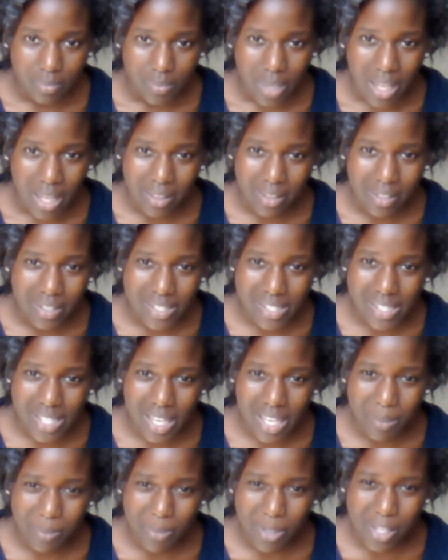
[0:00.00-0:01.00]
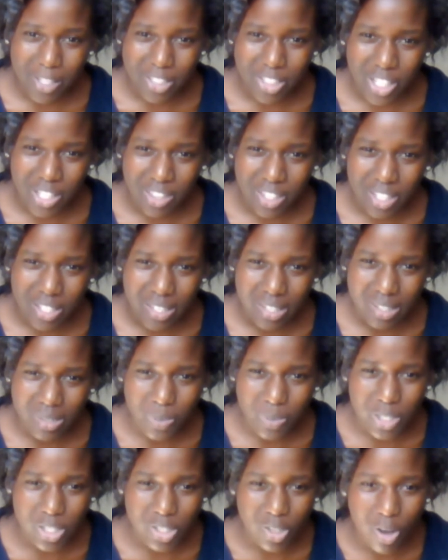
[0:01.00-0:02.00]
Island Escape collection, I think
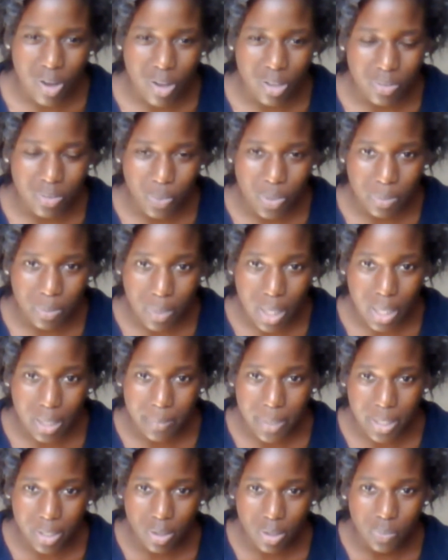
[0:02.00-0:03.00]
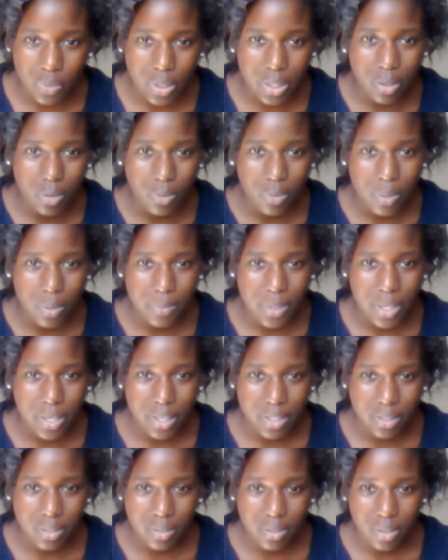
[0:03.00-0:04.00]
that's what it's called, with Wally Mango, Rio
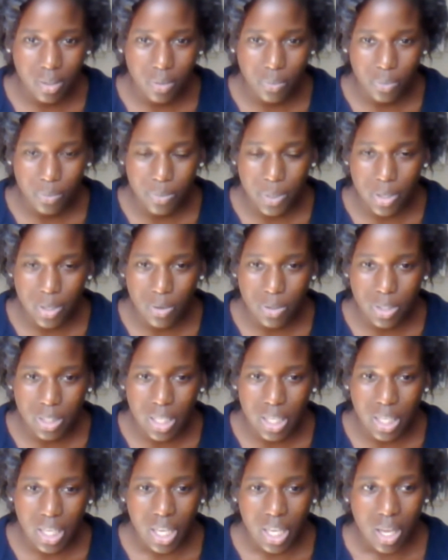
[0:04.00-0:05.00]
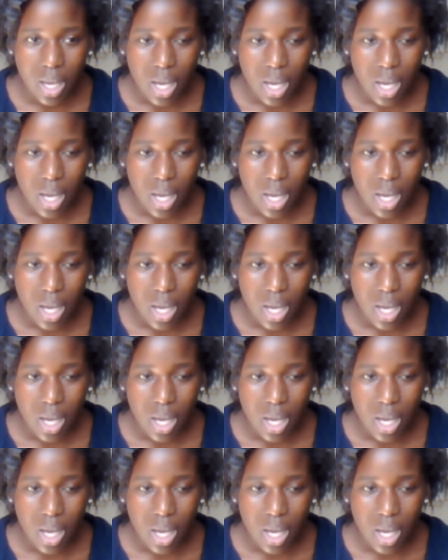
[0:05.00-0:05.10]
Lumberry, and Aruba Coconut,